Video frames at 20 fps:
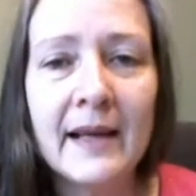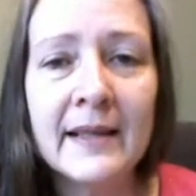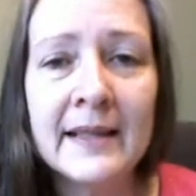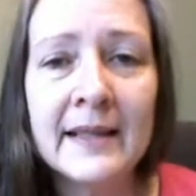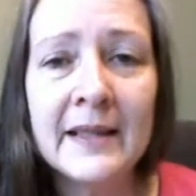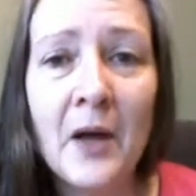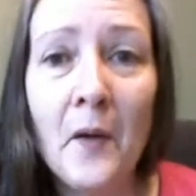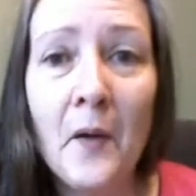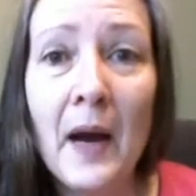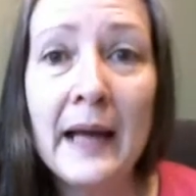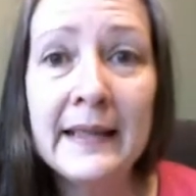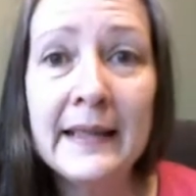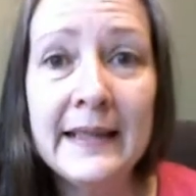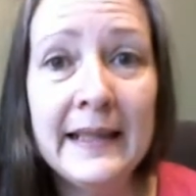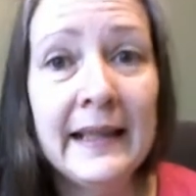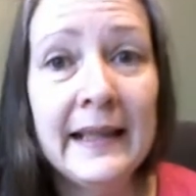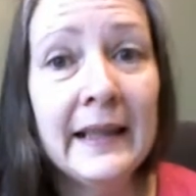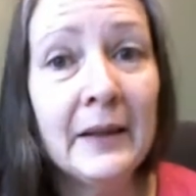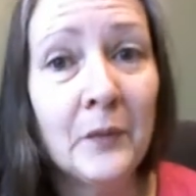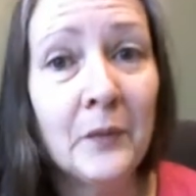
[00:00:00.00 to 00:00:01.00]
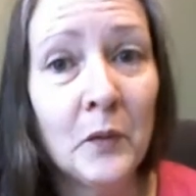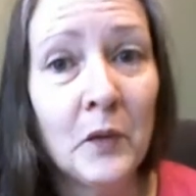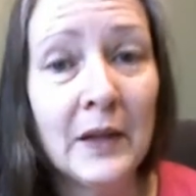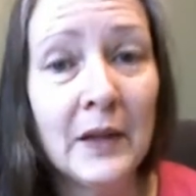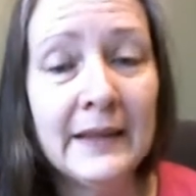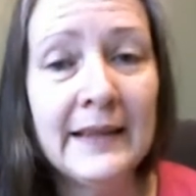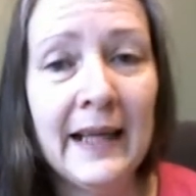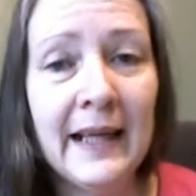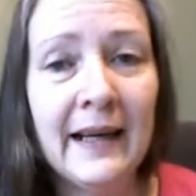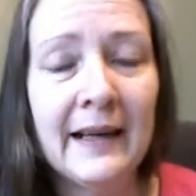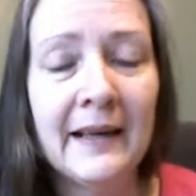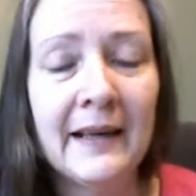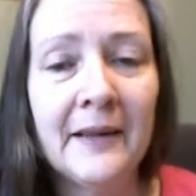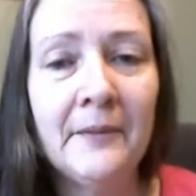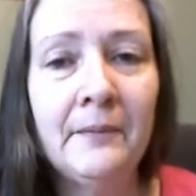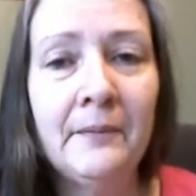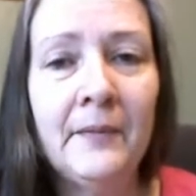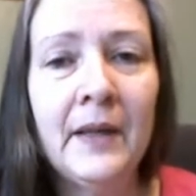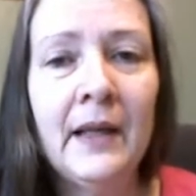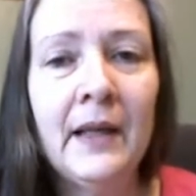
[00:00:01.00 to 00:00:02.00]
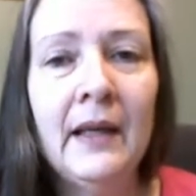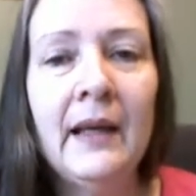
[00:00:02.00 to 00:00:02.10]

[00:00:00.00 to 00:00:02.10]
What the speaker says: So I did it one time,